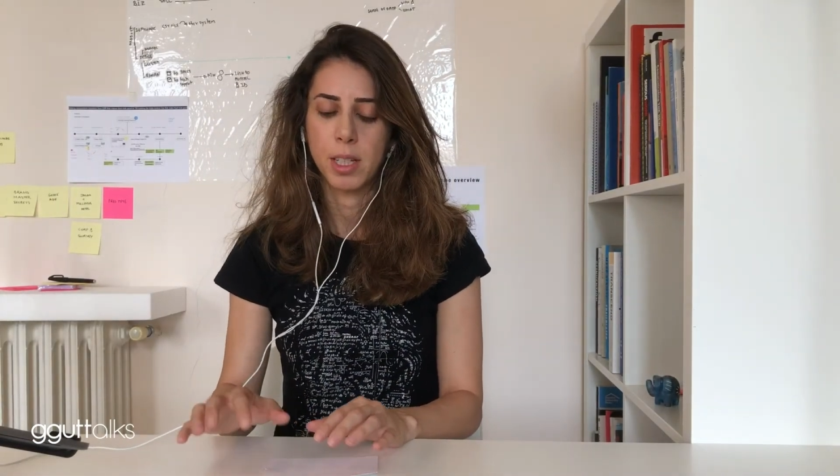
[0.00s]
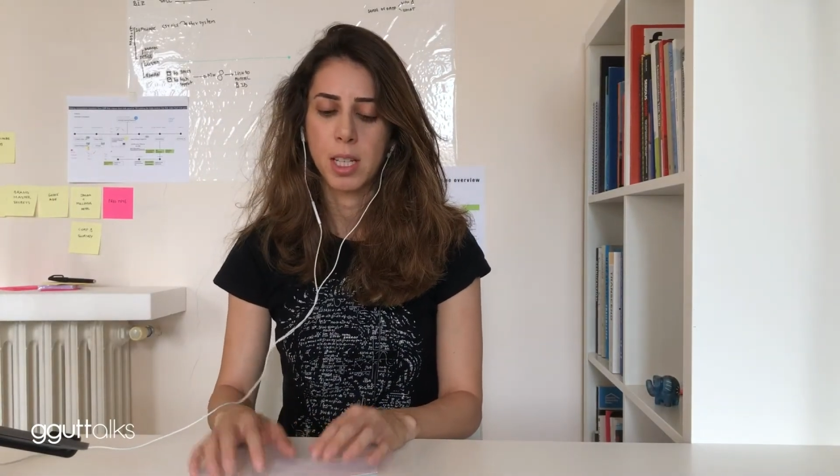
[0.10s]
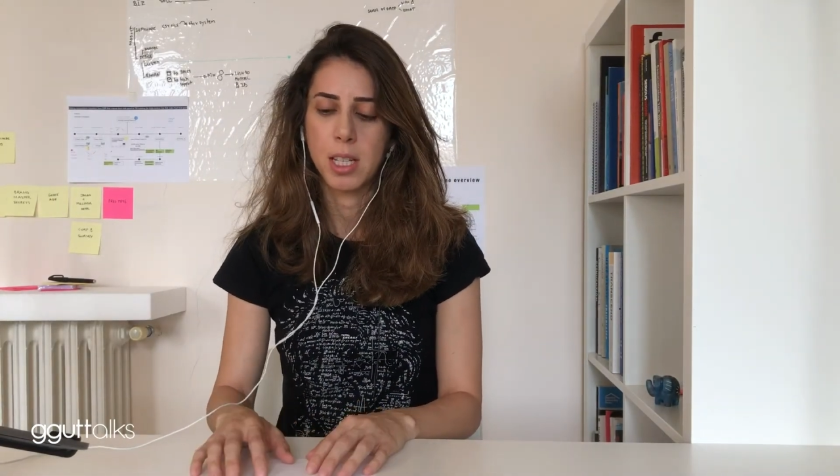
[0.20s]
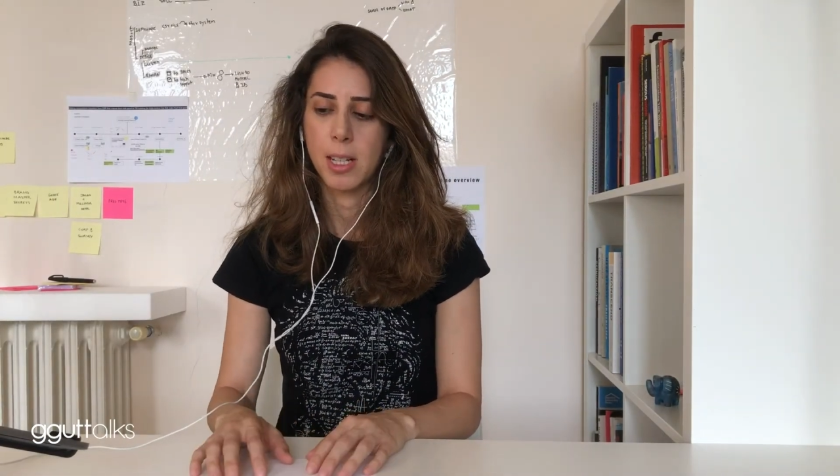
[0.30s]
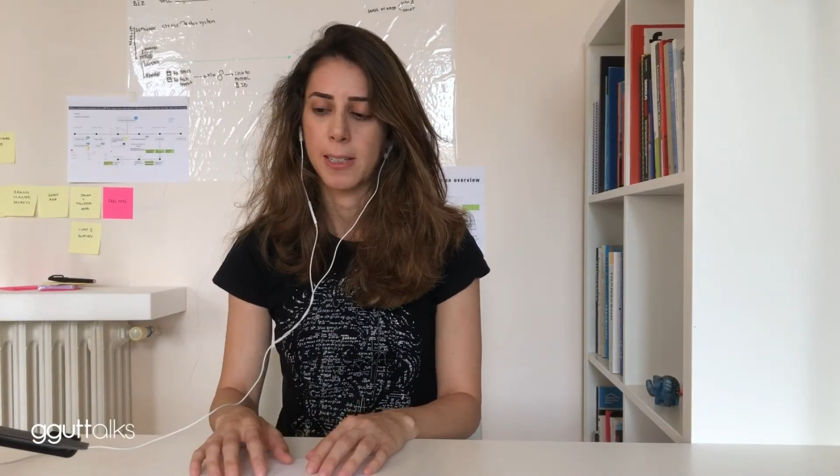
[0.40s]

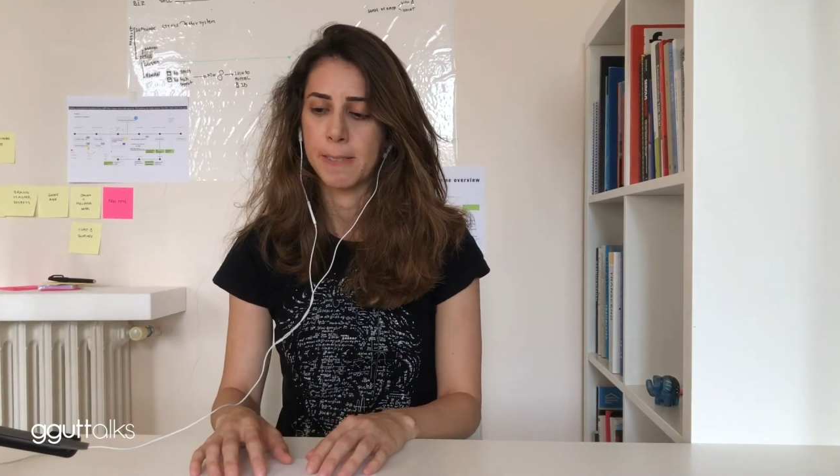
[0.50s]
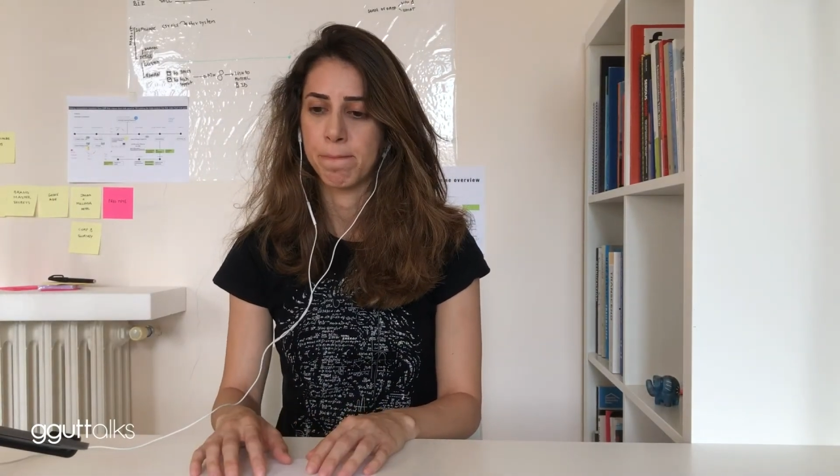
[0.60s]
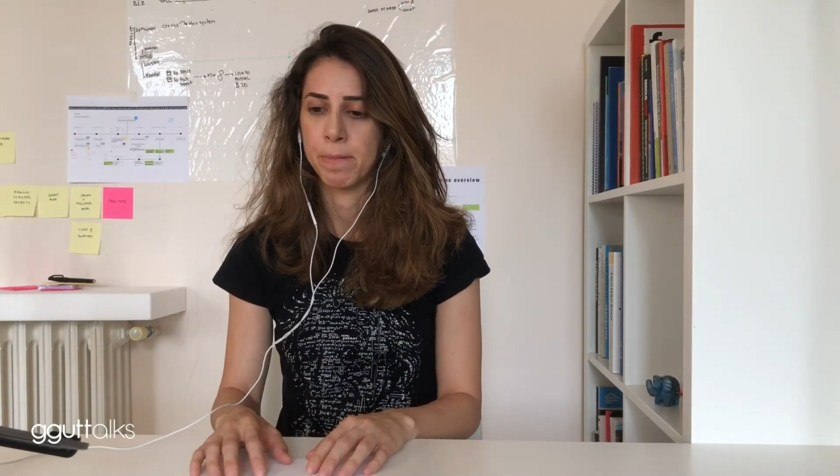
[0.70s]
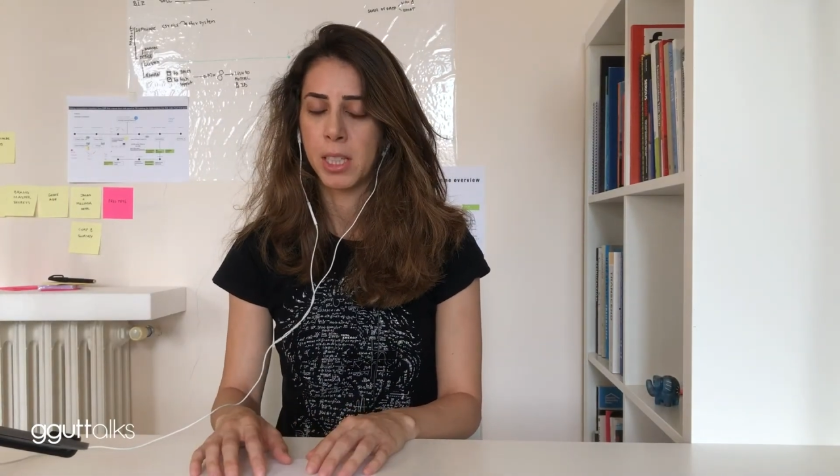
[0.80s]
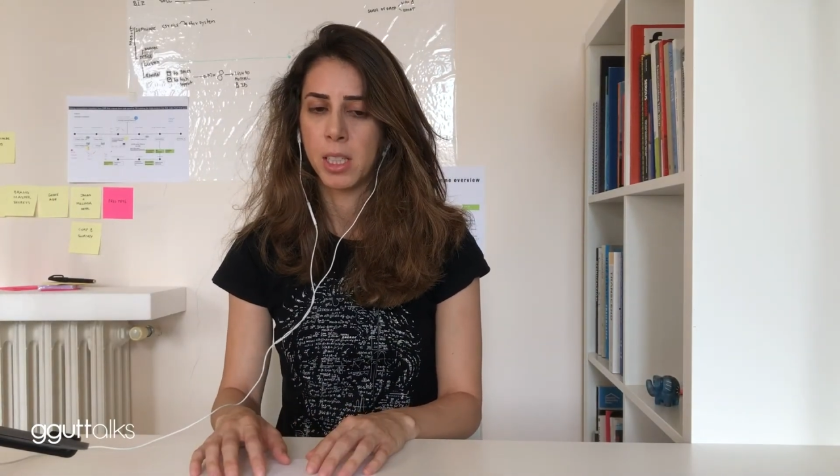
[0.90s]

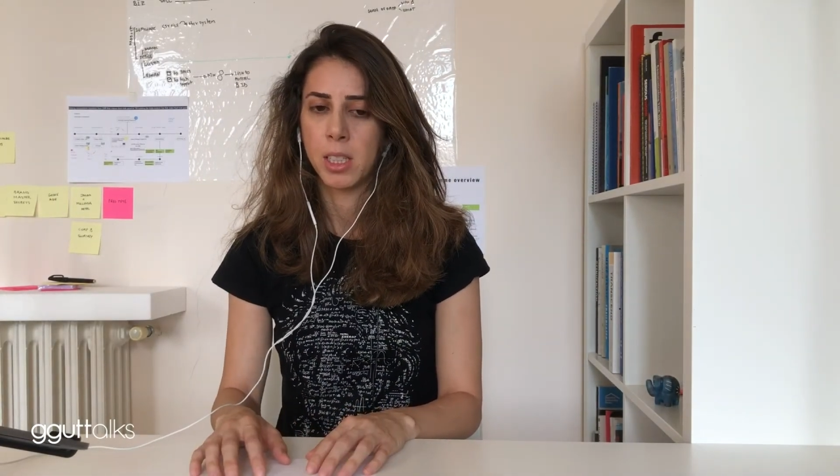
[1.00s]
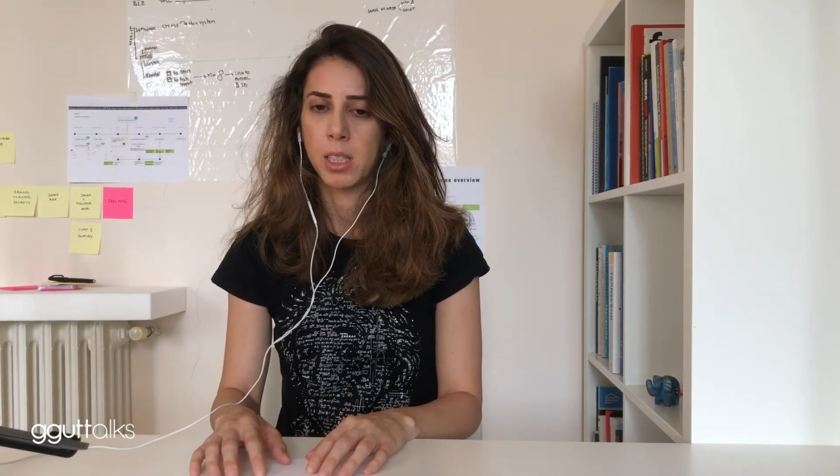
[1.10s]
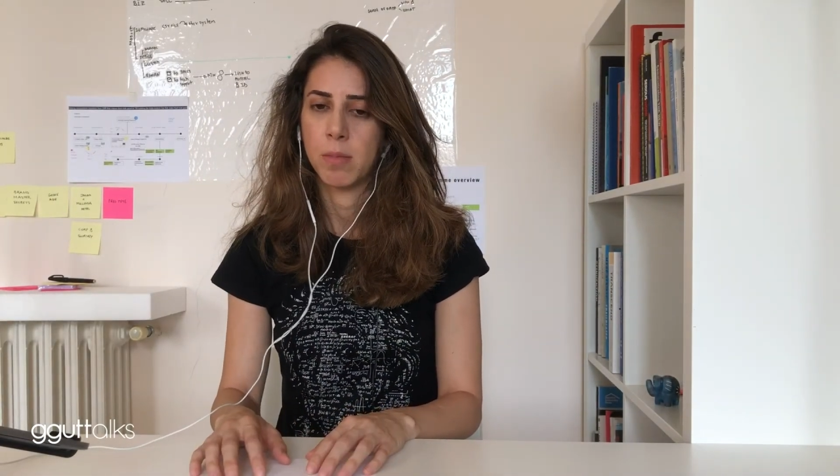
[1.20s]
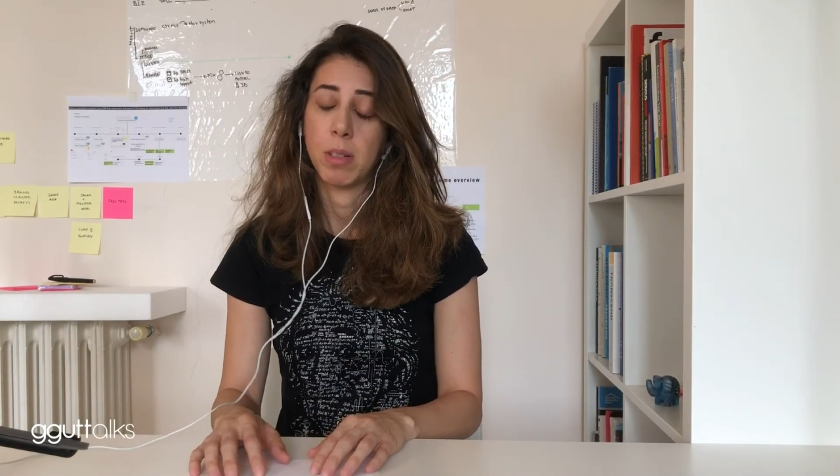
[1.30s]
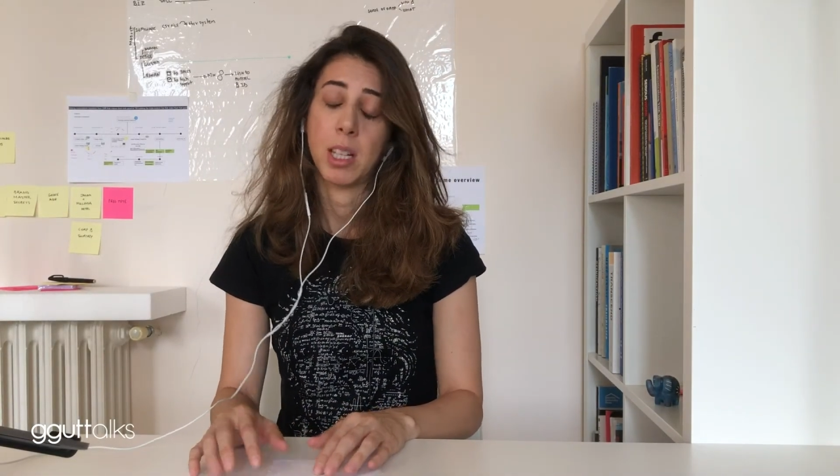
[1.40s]

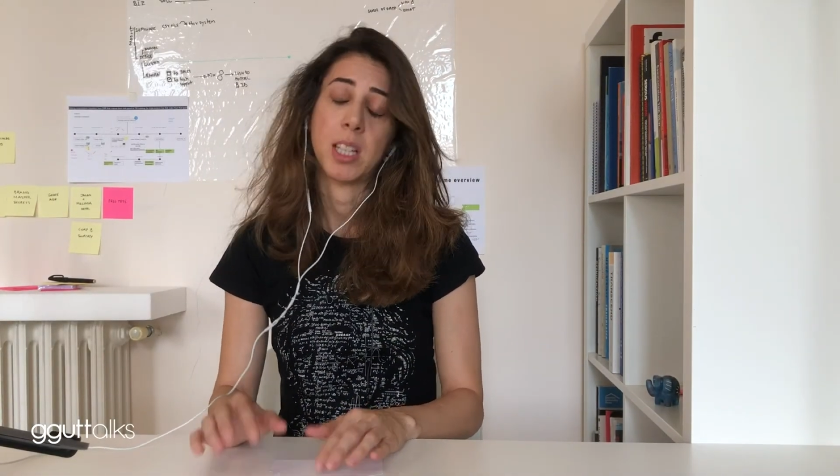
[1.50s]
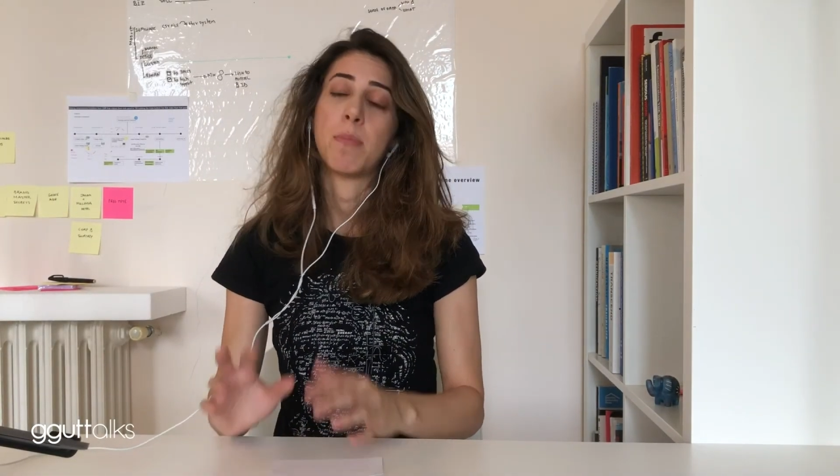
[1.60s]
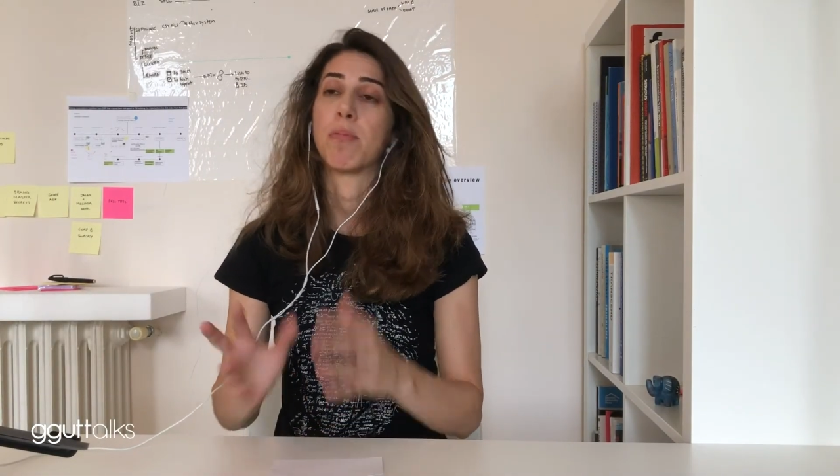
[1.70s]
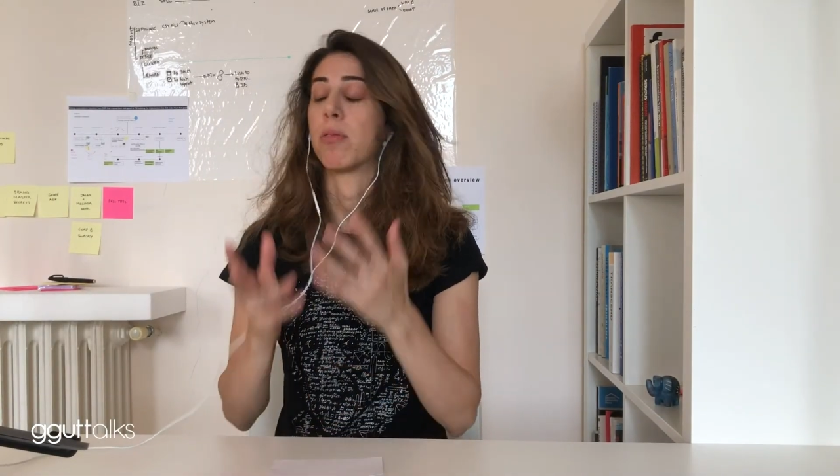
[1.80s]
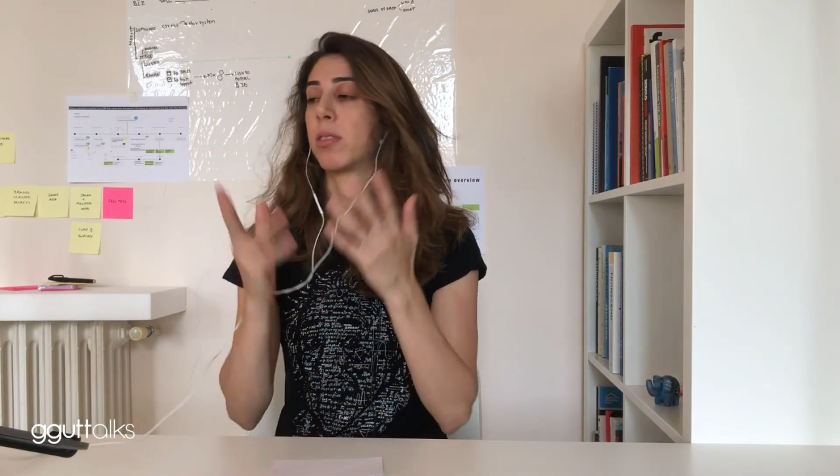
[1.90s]
any
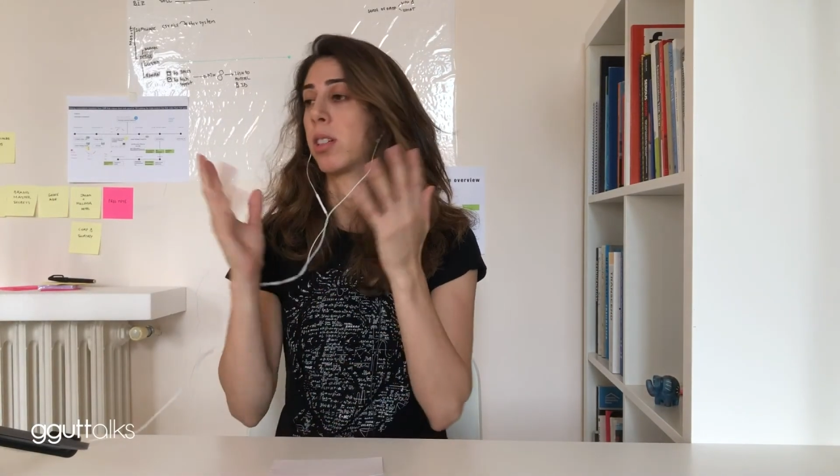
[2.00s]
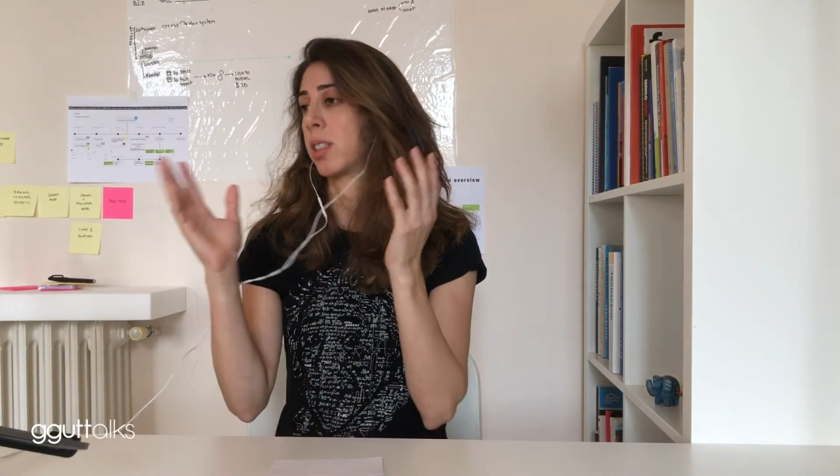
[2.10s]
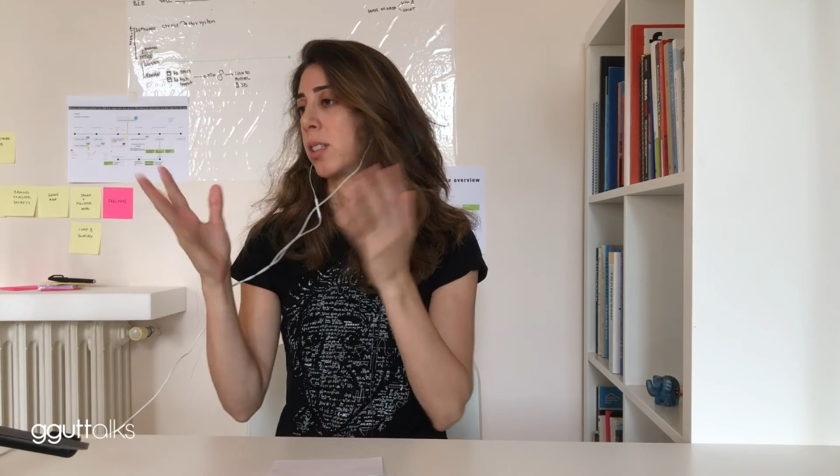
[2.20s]
product,